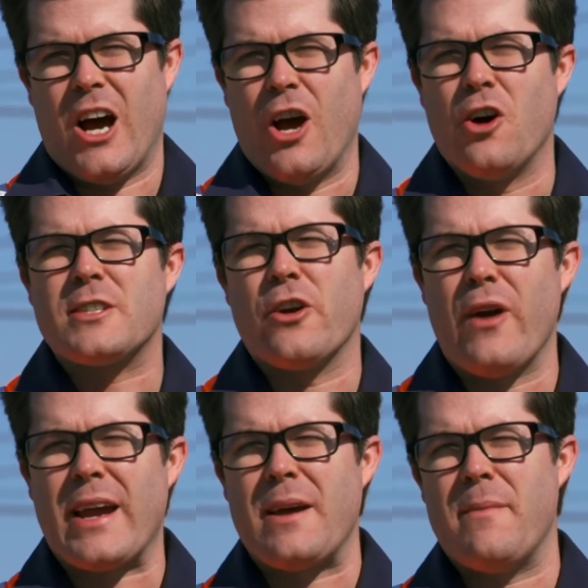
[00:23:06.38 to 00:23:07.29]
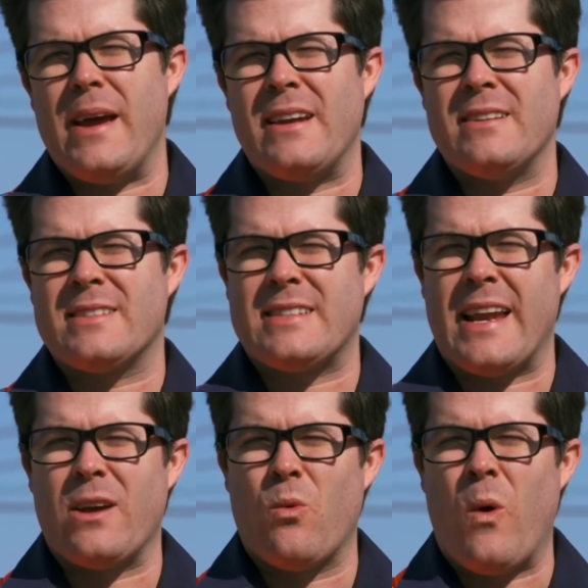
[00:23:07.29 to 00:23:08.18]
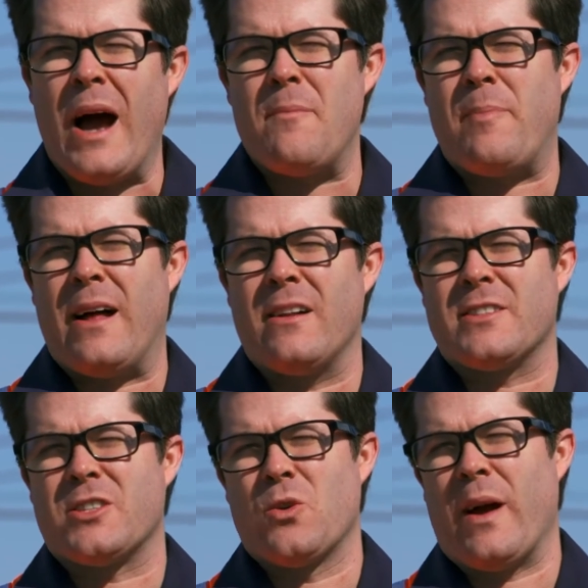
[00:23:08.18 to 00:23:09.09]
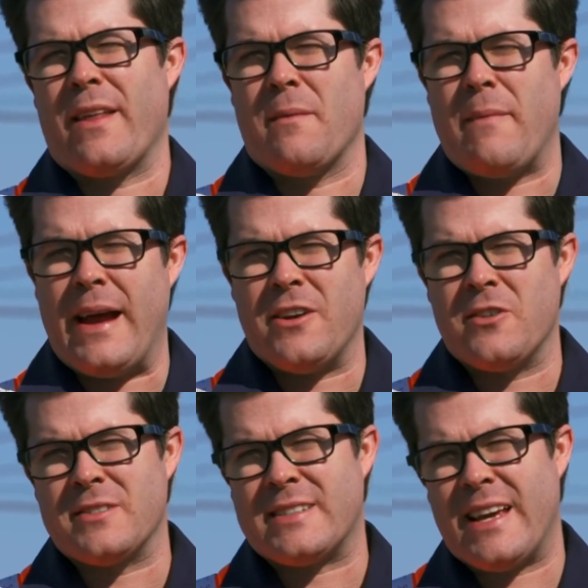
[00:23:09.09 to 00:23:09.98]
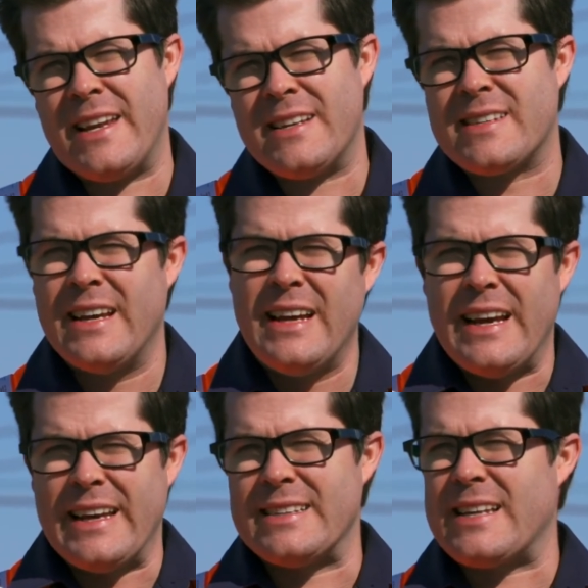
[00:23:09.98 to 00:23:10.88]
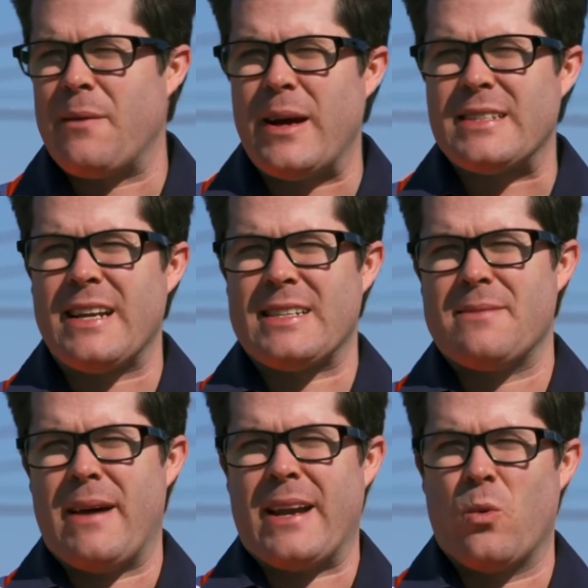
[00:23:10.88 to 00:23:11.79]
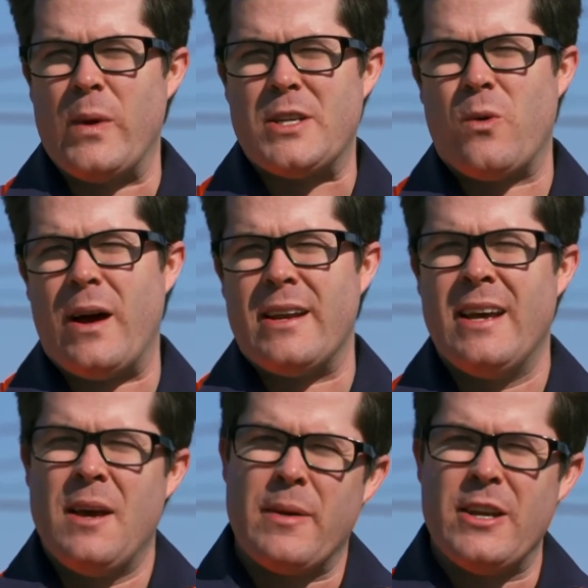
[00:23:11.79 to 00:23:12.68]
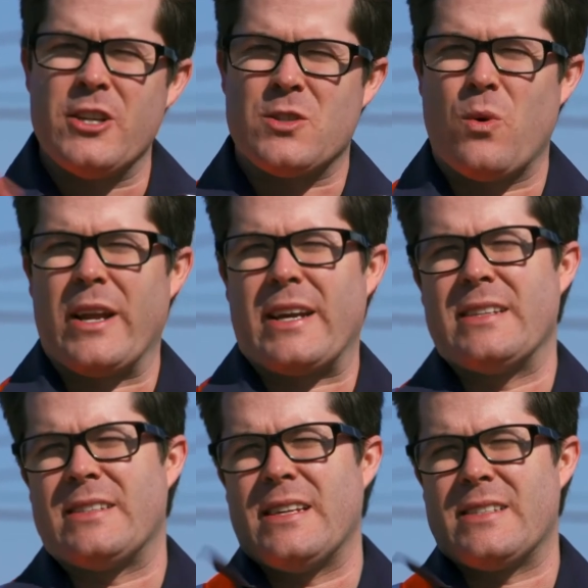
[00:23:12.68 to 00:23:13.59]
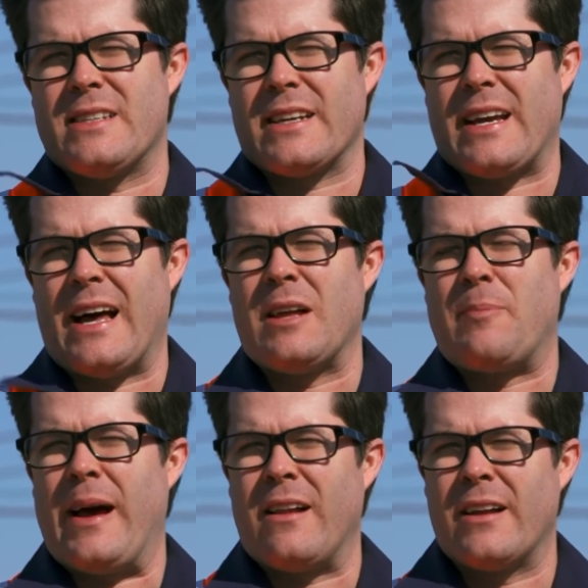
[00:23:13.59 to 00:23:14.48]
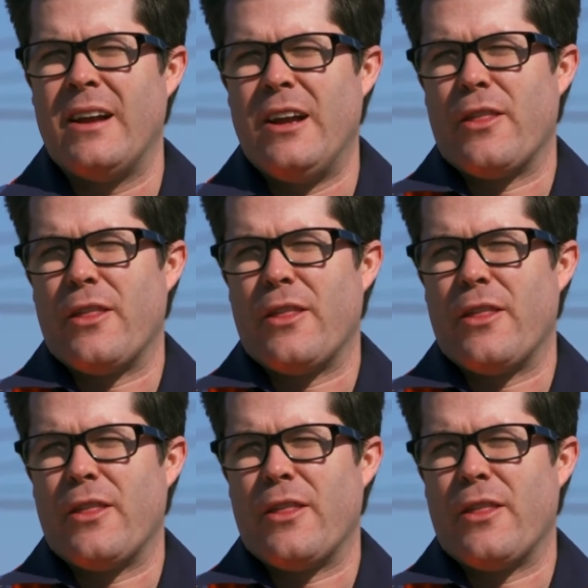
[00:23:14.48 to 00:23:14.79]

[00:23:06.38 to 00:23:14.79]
I also recommend setting white balance to one of the manual settings. In some ways it doesn't matter which one, but you just want a consistent color palette